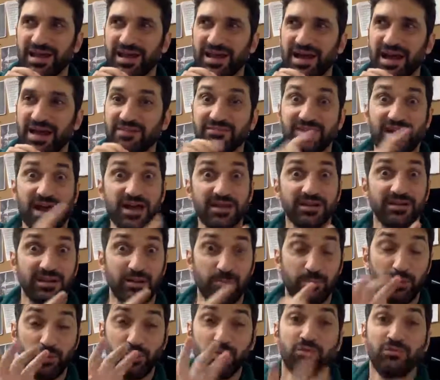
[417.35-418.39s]
I've gotten
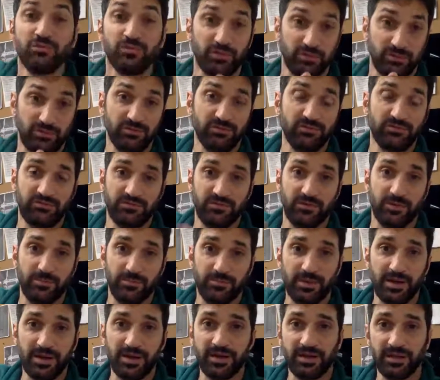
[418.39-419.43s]
approval from
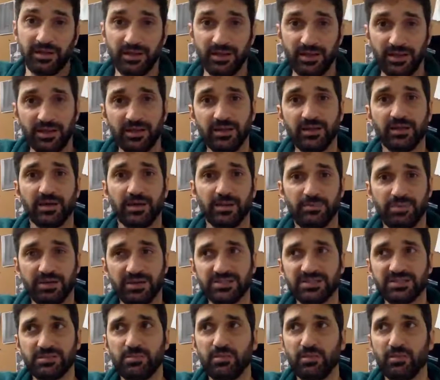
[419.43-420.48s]
my
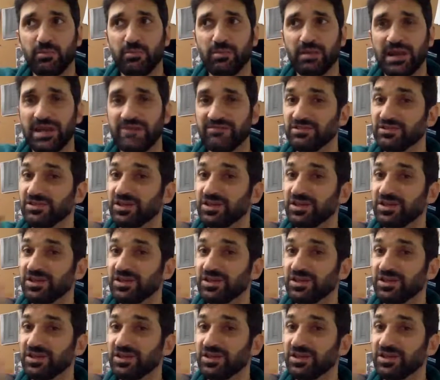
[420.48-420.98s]
principal, but I've